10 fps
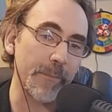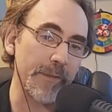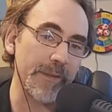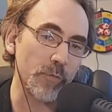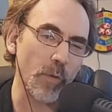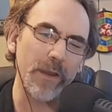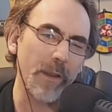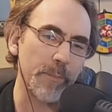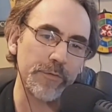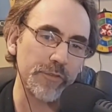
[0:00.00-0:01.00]
miss one
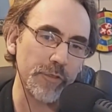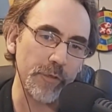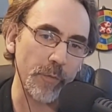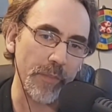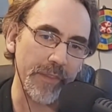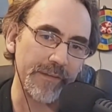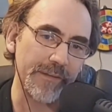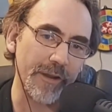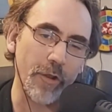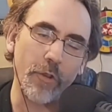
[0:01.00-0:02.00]
opportunity with this
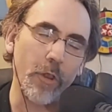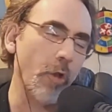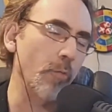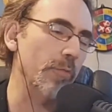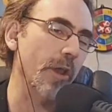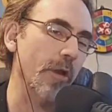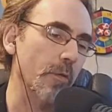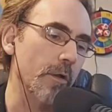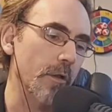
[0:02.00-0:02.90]
at all. Oh, no.